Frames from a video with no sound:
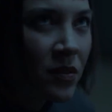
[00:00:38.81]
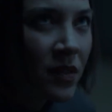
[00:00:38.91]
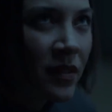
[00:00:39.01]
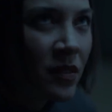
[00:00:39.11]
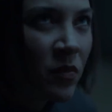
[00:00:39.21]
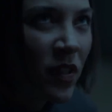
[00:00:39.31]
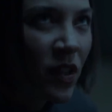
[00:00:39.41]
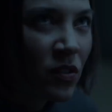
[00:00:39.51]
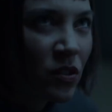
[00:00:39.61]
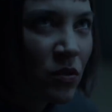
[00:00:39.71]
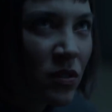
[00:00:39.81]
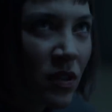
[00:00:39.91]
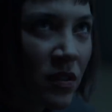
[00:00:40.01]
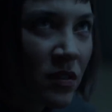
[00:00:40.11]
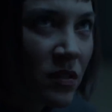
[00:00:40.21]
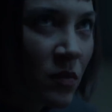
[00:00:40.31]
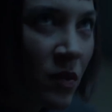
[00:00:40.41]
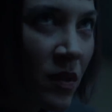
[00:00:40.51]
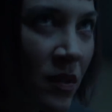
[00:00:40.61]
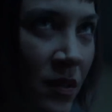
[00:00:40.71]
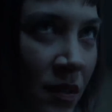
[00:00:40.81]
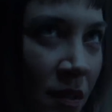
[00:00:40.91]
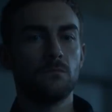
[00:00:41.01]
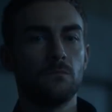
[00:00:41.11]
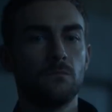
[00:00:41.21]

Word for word: know you said something loose on this world.